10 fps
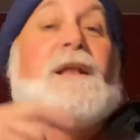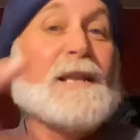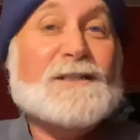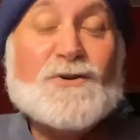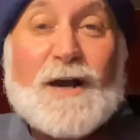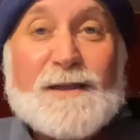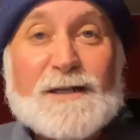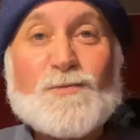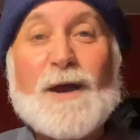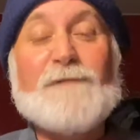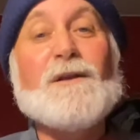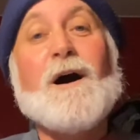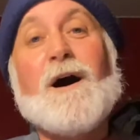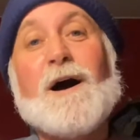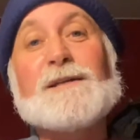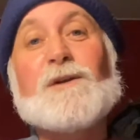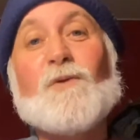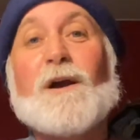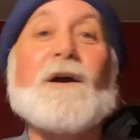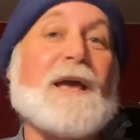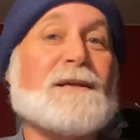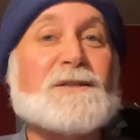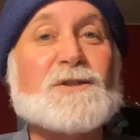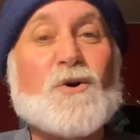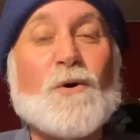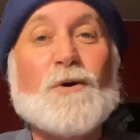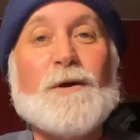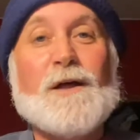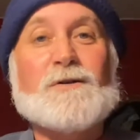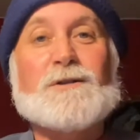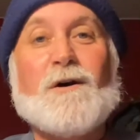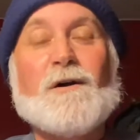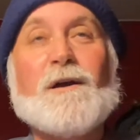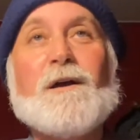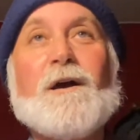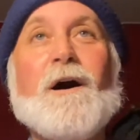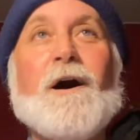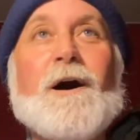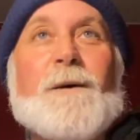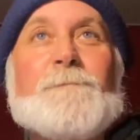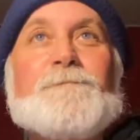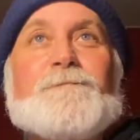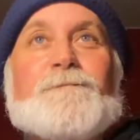Let's try this wave. Nah, didn't work. Okay, let's just go into another song. Um,